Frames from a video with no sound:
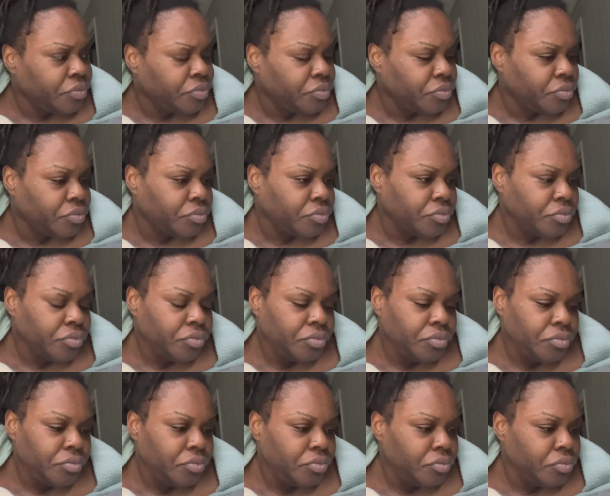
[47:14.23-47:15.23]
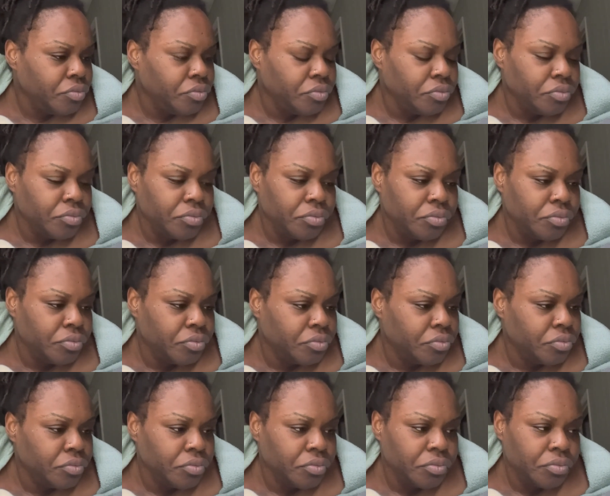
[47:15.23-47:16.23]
Nothing is said.